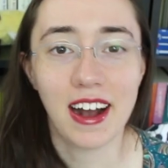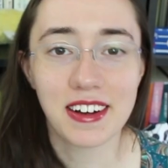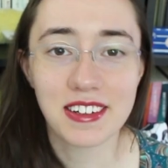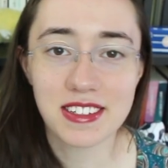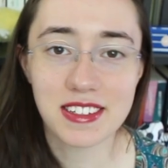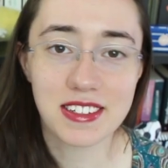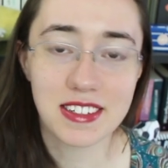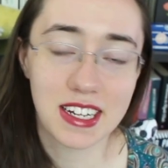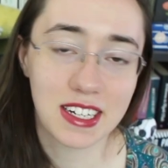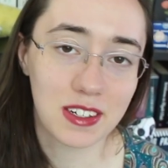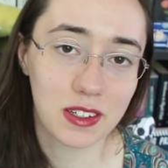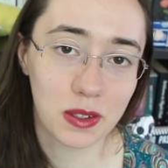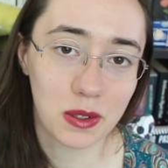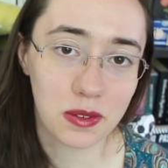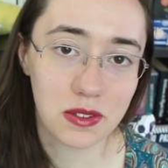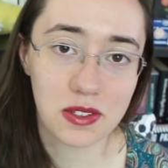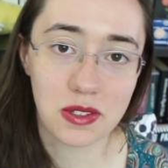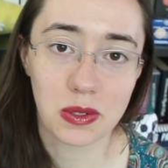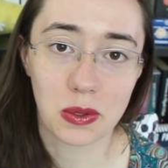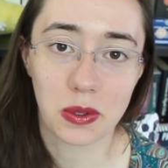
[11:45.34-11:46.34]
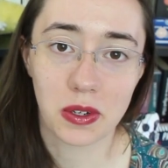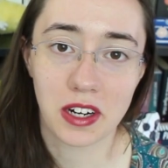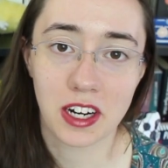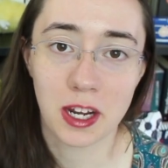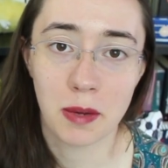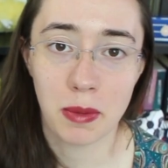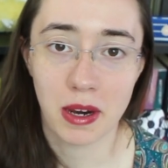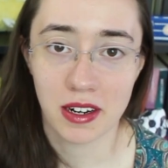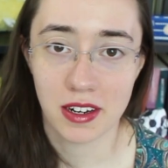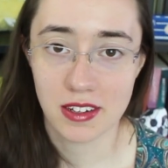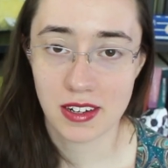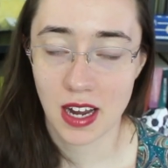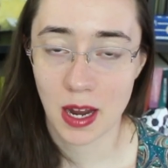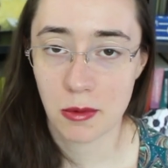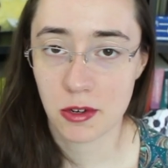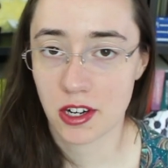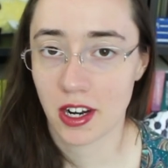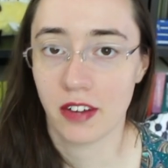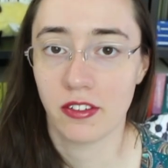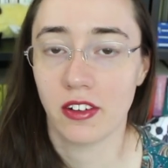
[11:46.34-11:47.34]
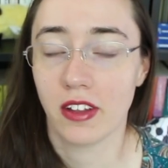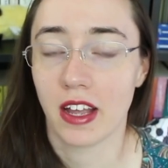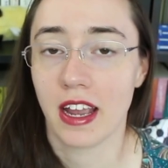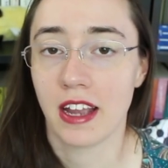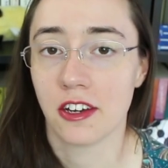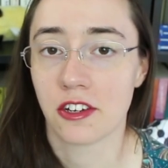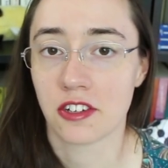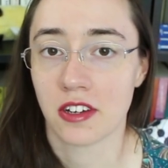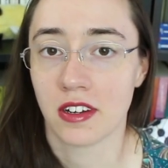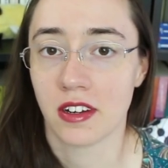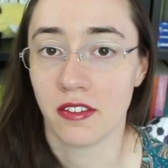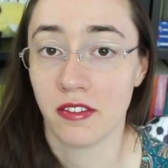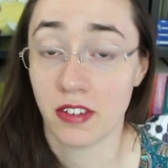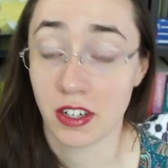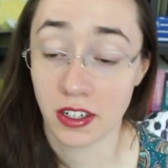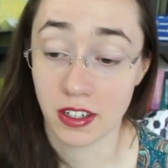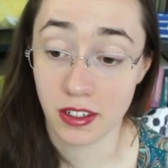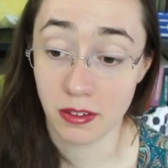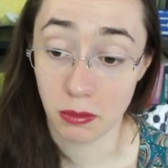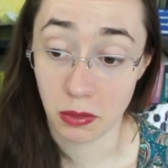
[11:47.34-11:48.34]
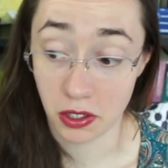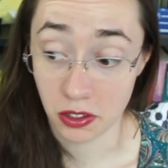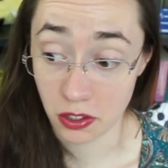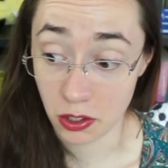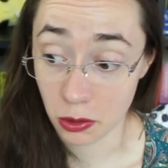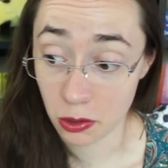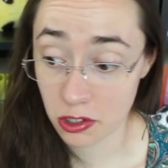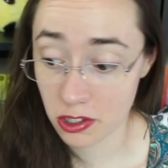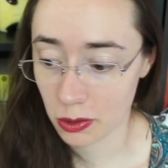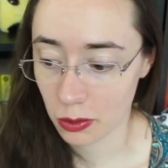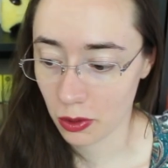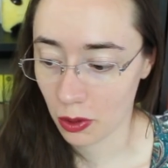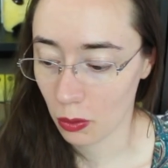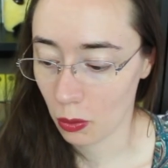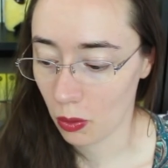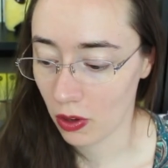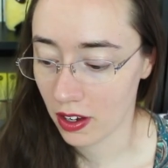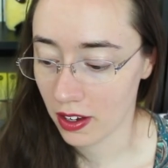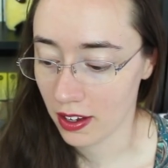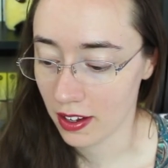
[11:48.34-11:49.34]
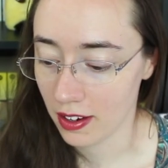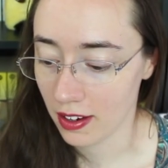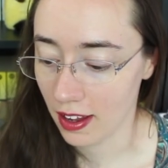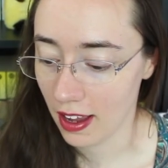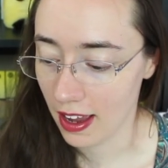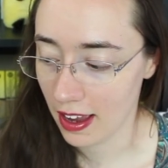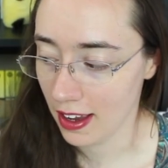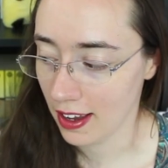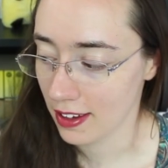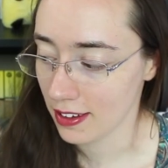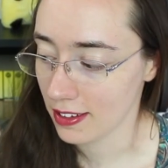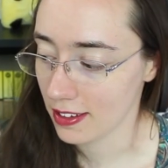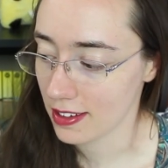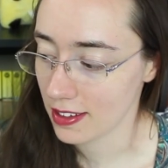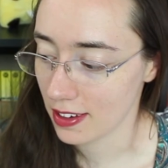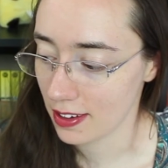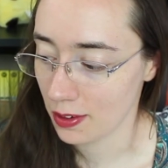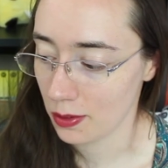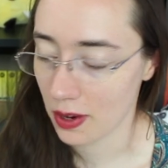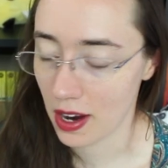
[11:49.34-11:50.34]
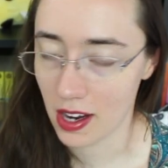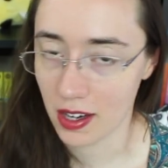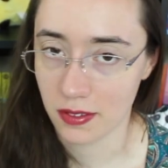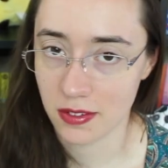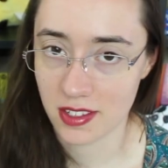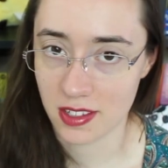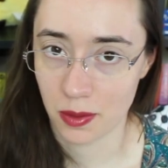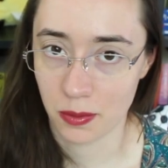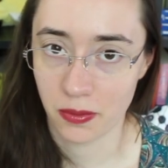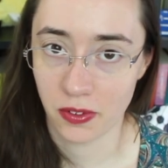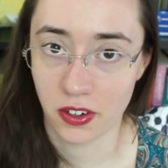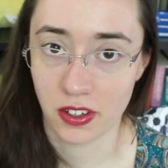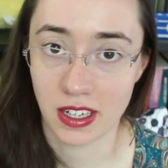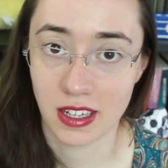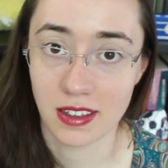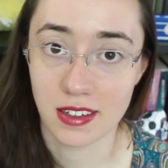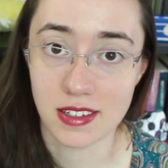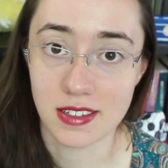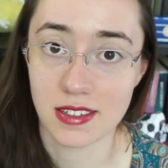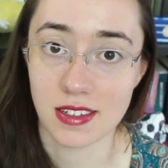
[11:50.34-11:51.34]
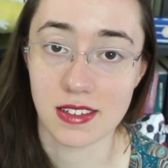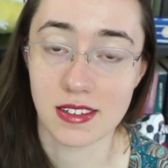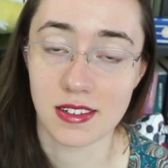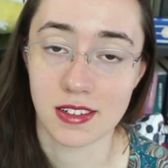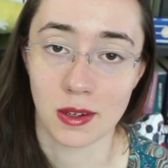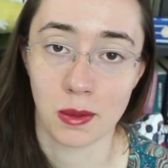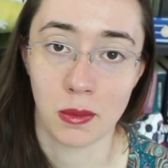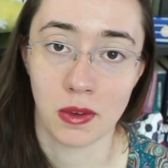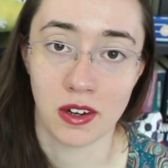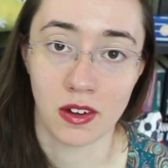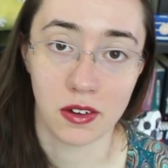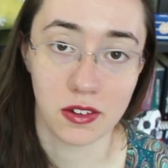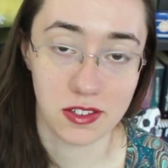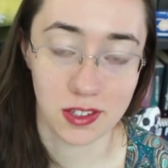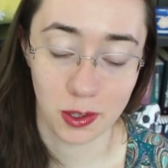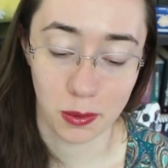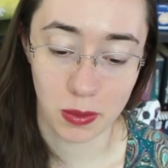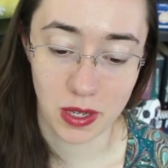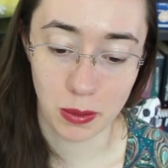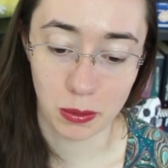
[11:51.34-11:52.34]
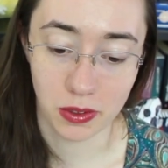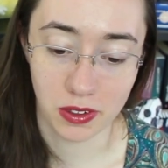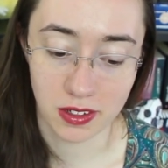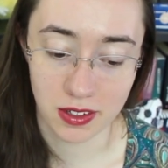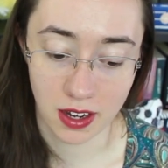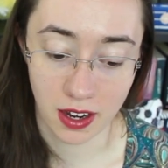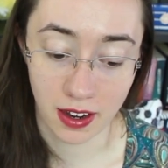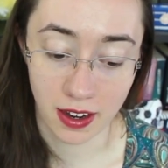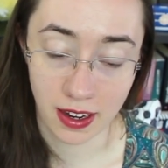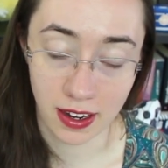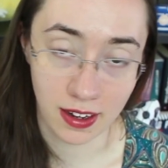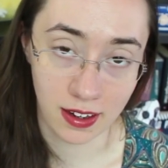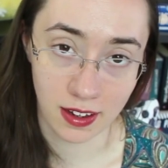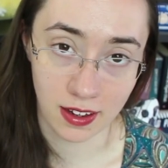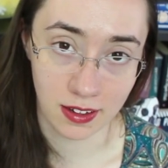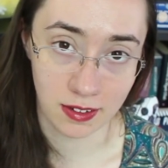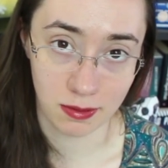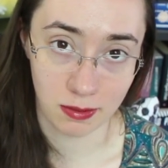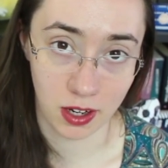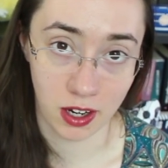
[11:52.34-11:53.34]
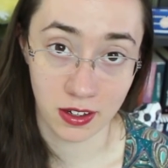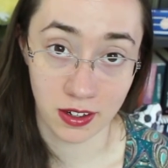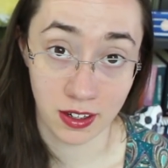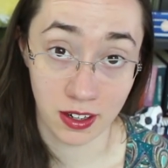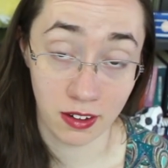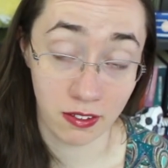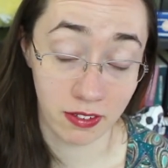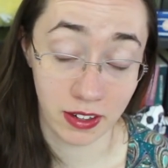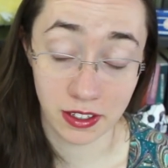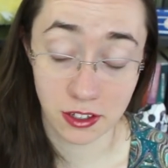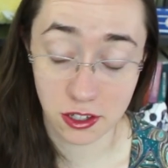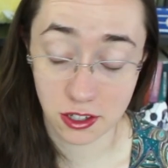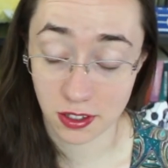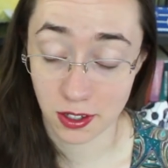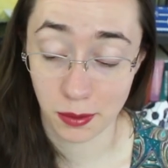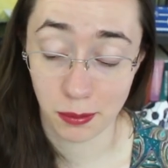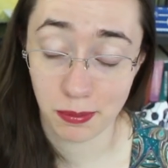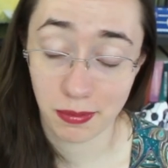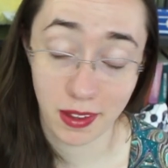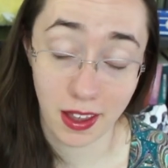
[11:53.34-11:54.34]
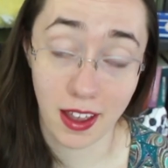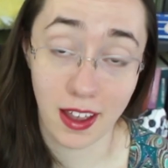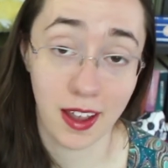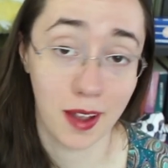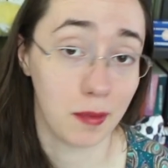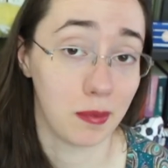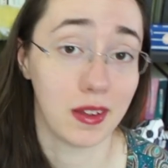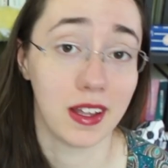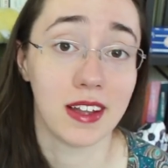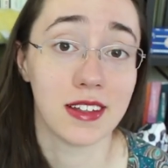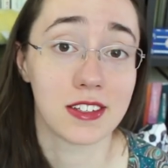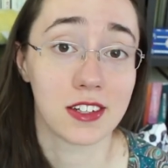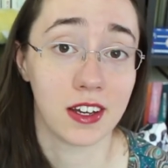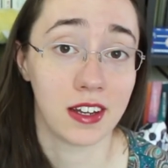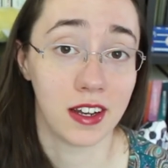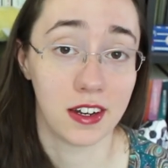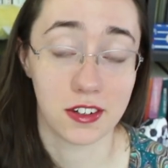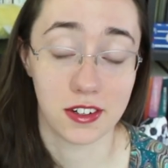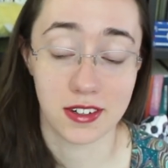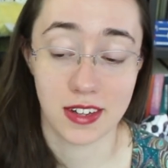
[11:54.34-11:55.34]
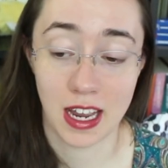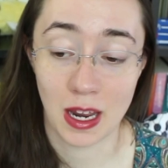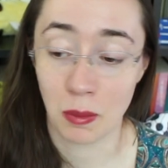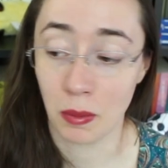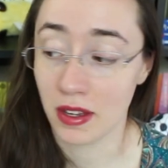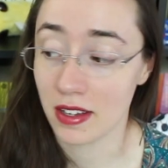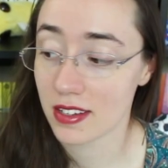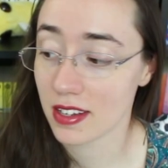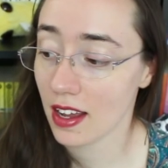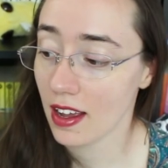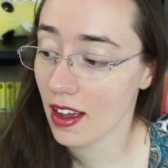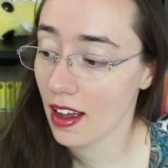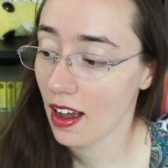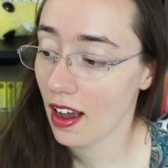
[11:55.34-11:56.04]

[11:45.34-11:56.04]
As a standalone story about a time travel agent, a very unusual one, and I don't know, kind of subverting the system and also people dying and on an adventure. Hey, eh, it's good entertainment.